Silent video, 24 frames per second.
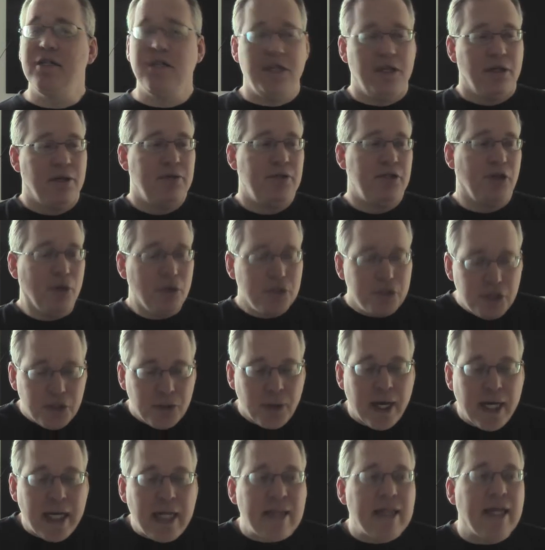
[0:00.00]
Don't
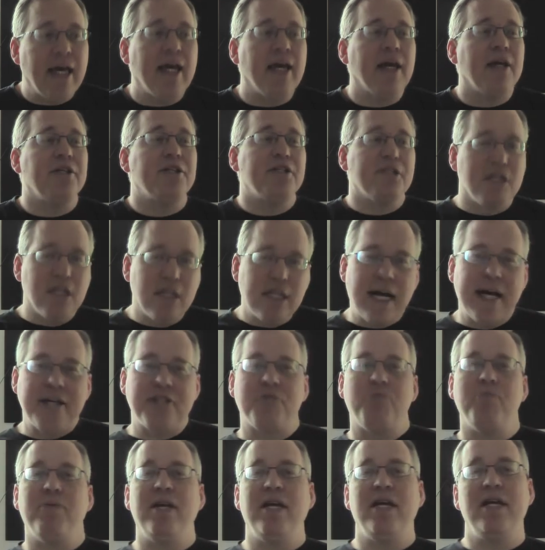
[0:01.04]
do anything until the
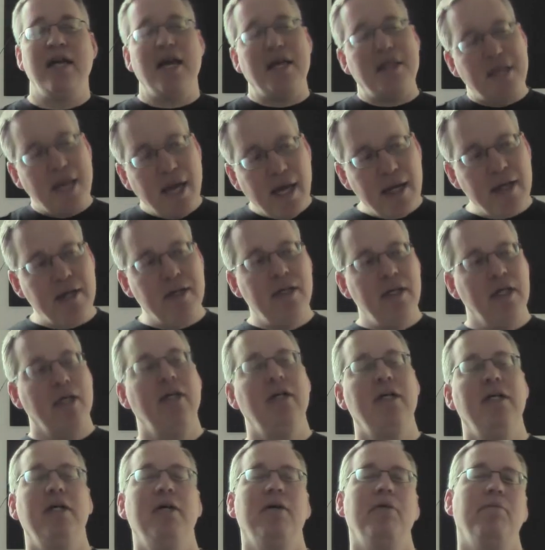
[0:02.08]
last minute and then
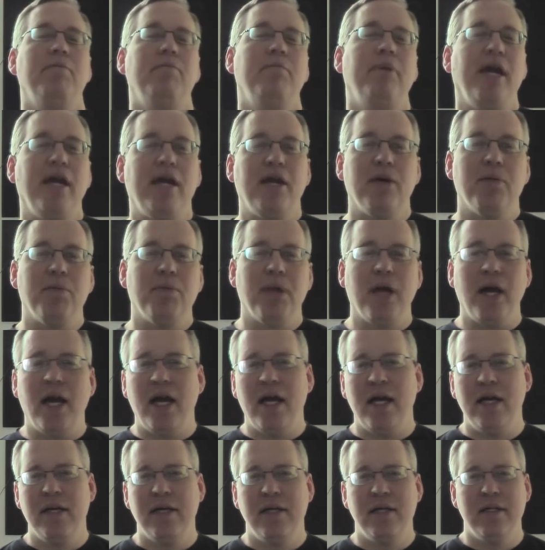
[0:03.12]
make your
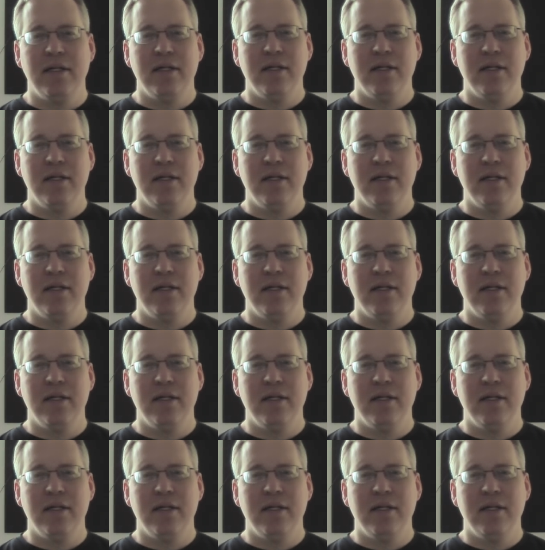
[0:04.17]
play?